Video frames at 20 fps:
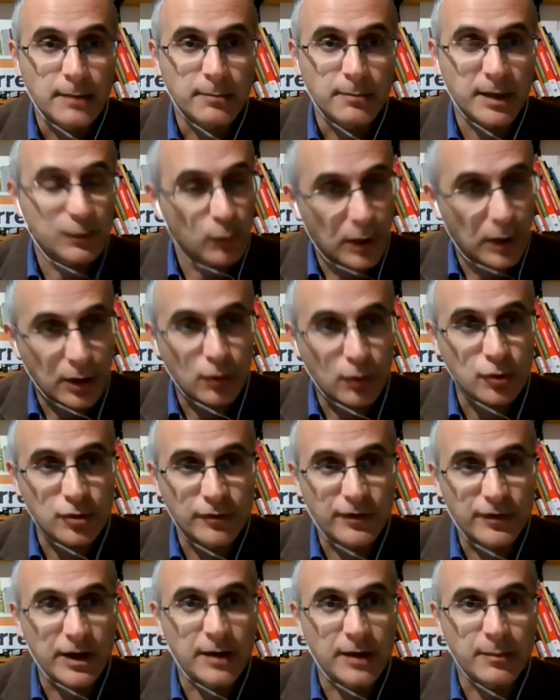But we're also
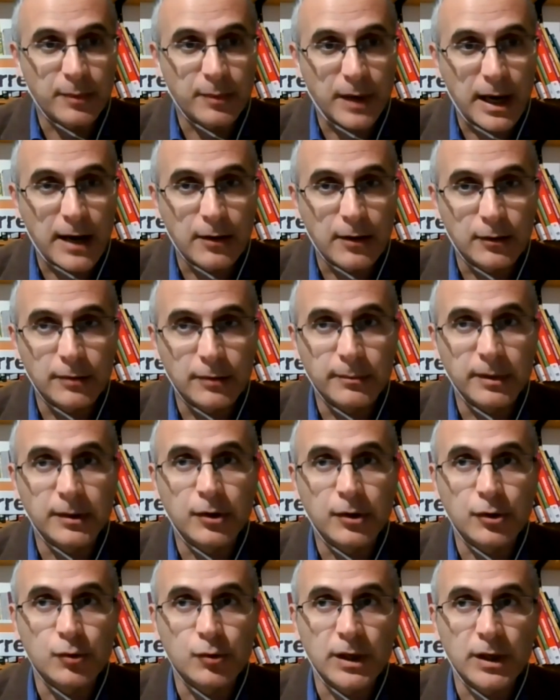very proud
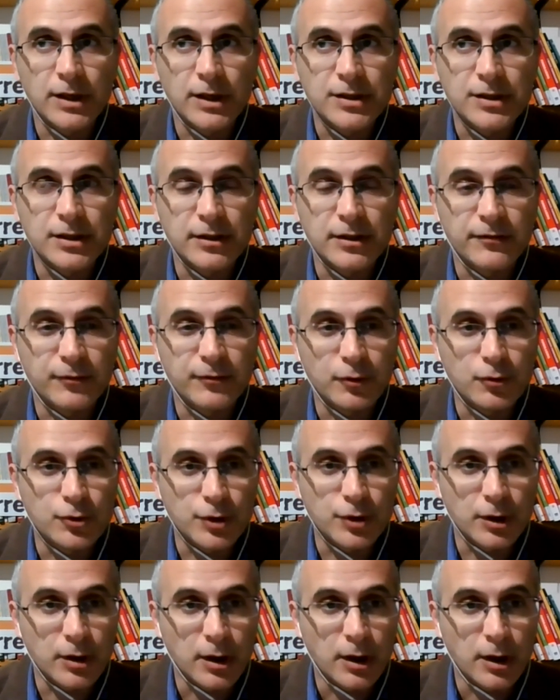because we can see the
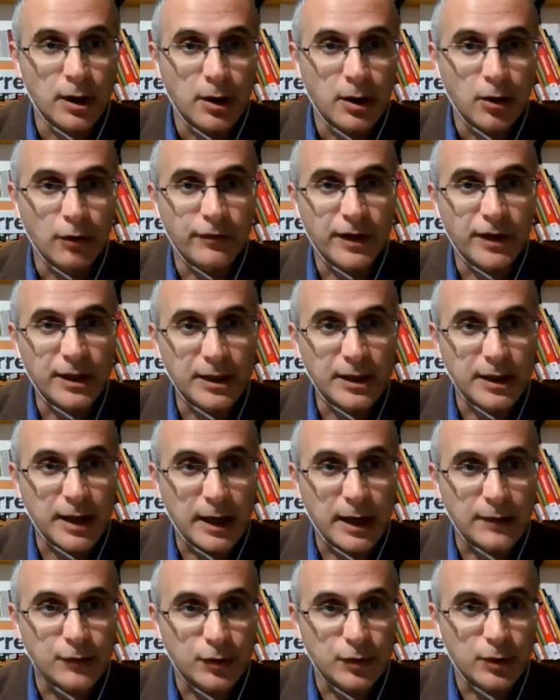future of any
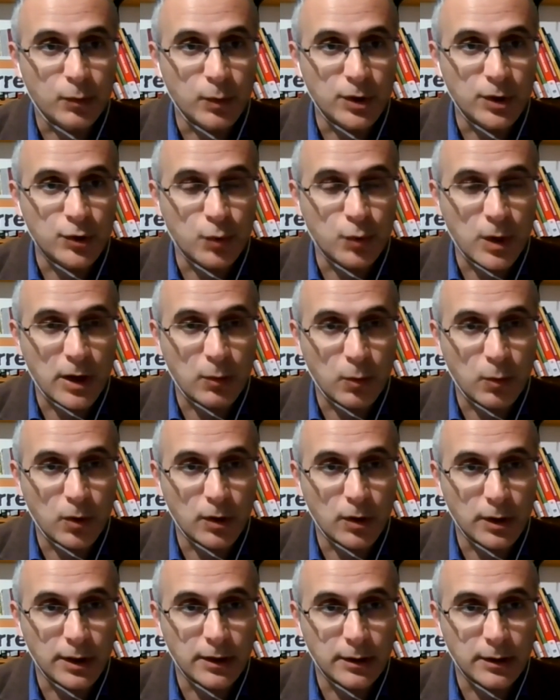country in which we are
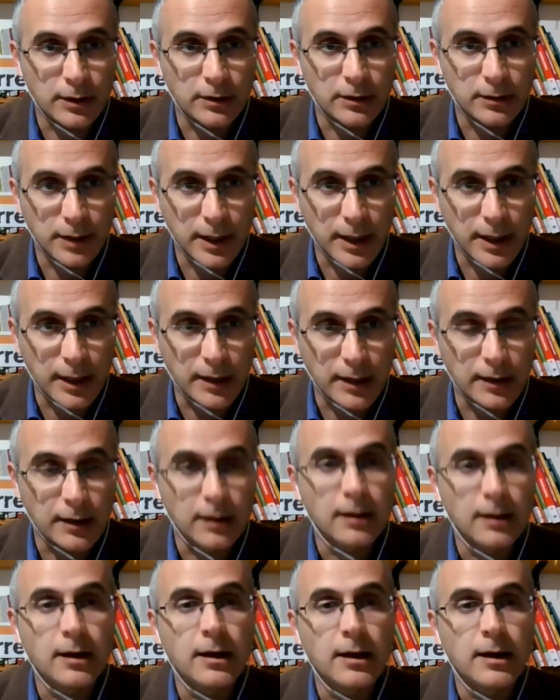working
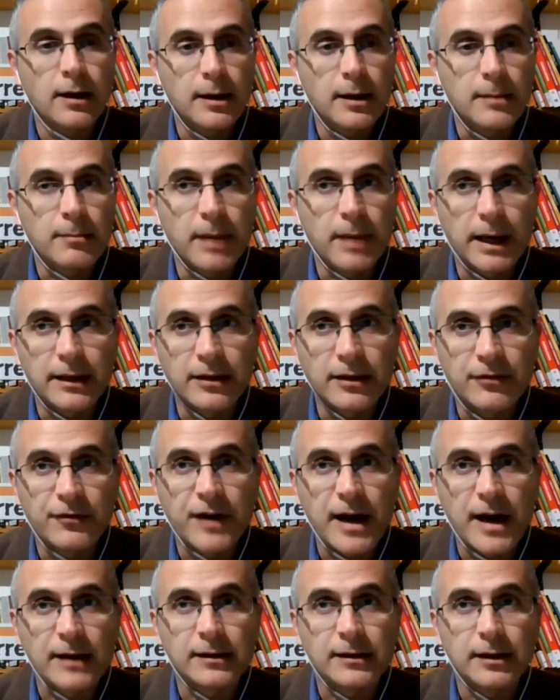in by the
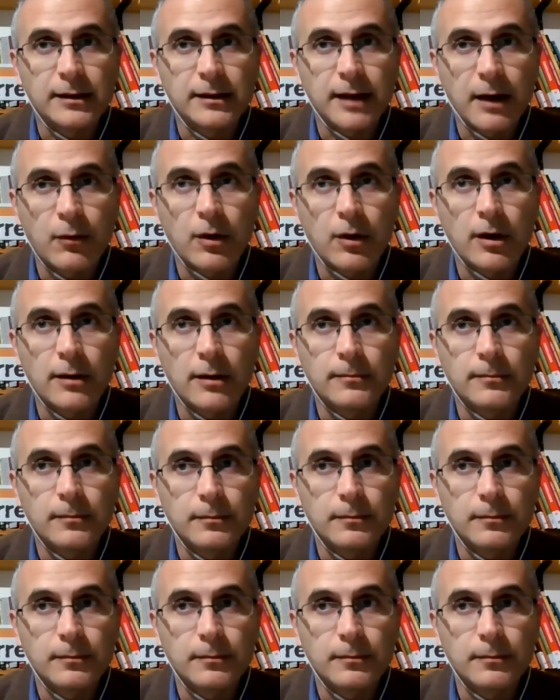fact that our